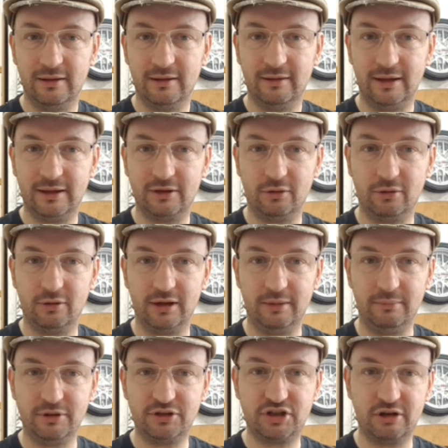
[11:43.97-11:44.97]
They call
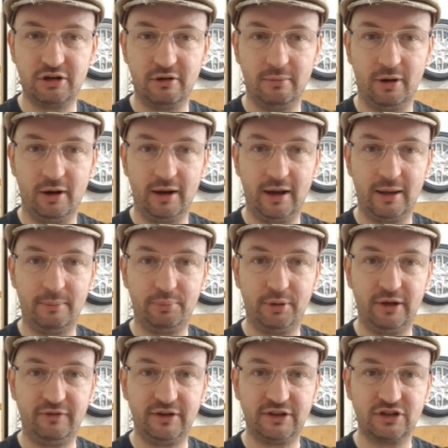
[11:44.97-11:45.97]
it Mature Miner.
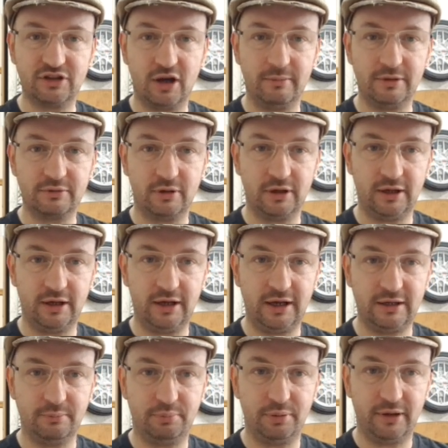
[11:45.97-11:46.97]
Perfect timing is what you
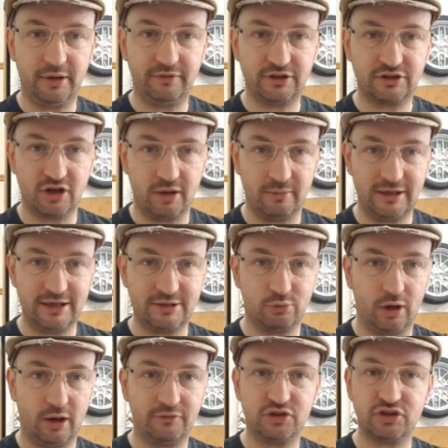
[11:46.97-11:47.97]
need, and perfect timing is,
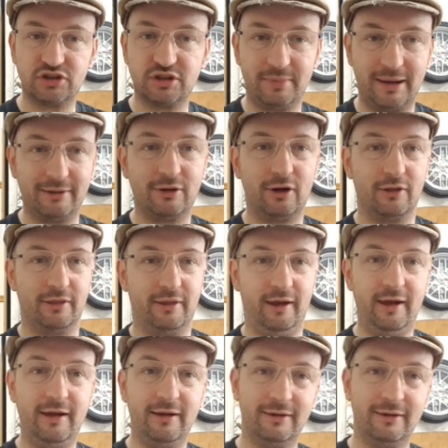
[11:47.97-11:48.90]
well, I've just about got there.